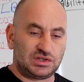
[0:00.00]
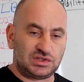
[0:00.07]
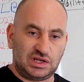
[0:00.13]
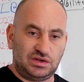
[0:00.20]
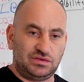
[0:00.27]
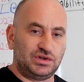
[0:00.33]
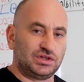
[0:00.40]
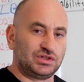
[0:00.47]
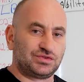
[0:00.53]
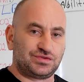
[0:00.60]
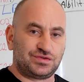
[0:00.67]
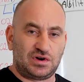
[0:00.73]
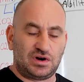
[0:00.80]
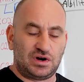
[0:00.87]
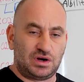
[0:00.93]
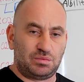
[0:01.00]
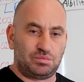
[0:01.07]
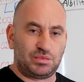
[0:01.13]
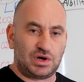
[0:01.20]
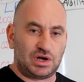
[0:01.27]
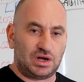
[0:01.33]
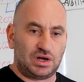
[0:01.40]
savings
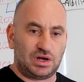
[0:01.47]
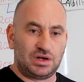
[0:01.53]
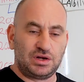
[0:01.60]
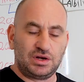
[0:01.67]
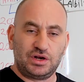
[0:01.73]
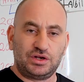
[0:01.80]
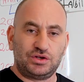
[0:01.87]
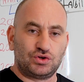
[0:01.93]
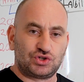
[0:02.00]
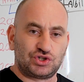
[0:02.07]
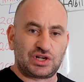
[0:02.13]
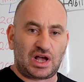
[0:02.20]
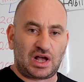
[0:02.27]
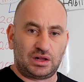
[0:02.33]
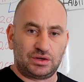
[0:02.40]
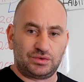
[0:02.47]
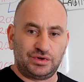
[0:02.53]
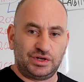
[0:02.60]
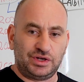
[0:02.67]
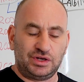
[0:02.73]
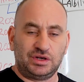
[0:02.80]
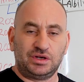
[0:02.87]
from your
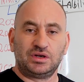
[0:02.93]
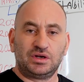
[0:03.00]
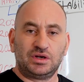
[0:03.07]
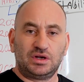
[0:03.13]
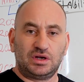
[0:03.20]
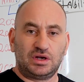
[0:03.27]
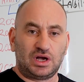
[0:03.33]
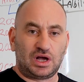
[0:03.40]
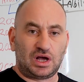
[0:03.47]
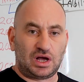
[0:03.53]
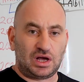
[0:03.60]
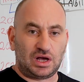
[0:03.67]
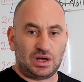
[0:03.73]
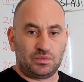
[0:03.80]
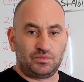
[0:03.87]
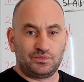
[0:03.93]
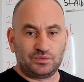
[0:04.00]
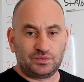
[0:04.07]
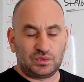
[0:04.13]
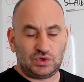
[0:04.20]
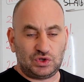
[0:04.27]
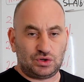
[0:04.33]
salary,
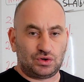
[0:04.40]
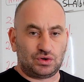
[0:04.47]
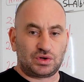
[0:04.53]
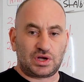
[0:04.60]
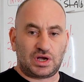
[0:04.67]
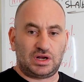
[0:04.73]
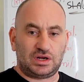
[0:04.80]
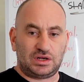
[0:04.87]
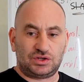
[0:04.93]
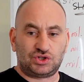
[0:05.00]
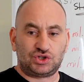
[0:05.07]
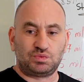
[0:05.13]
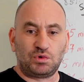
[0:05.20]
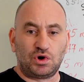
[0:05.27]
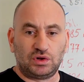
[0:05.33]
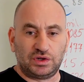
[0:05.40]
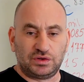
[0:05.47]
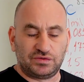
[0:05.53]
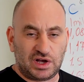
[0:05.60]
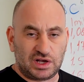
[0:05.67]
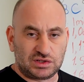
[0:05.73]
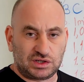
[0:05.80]
you know, kind of small
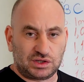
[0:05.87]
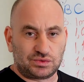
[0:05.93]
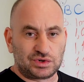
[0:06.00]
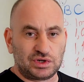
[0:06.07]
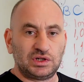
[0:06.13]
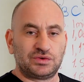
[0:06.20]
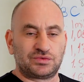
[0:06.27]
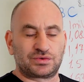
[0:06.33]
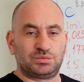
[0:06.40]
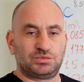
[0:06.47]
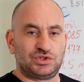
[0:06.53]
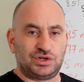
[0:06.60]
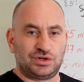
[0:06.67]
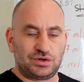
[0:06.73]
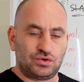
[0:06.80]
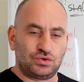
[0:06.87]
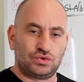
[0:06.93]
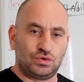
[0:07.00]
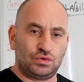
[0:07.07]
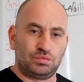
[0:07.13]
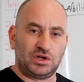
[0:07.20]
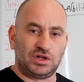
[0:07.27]
investing, really from 0
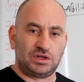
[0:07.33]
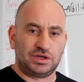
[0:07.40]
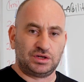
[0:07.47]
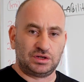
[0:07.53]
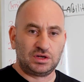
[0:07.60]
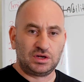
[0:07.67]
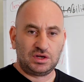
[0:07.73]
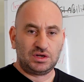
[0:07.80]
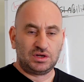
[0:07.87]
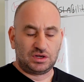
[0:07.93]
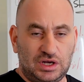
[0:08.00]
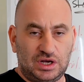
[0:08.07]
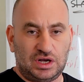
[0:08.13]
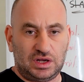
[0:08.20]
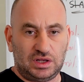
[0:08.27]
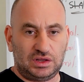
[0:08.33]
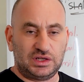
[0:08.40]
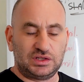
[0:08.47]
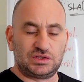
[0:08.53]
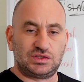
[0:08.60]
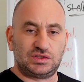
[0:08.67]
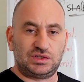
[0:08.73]
to $1 million.
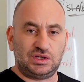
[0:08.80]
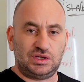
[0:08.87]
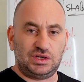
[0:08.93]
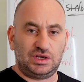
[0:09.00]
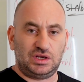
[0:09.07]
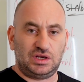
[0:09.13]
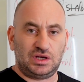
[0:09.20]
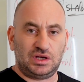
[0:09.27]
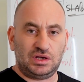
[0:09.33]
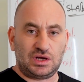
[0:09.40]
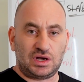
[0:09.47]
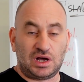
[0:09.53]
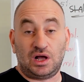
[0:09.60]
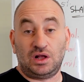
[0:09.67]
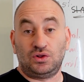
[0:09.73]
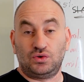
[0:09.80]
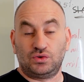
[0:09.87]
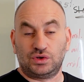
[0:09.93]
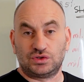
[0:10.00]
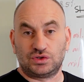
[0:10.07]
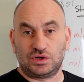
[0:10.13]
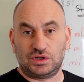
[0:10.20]
Let's see how
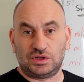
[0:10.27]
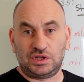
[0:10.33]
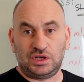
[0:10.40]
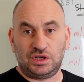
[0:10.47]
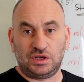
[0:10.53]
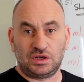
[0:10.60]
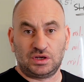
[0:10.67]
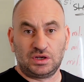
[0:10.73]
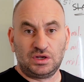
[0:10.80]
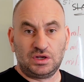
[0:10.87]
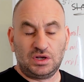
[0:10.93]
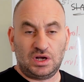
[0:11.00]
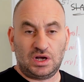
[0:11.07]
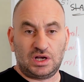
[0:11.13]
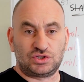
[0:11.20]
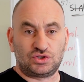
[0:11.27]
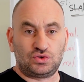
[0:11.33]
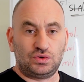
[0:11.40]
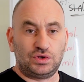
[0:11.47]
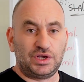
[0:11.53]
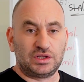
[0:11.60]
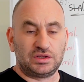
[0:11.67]
long it's going to take us
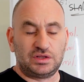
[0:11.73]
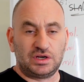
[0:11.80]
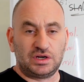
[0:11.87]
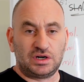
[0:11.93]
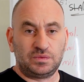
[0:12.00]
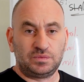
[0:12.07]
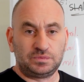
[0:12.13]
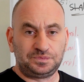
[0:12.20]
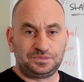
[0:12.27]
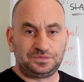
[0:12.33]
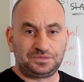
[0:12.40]
to get there.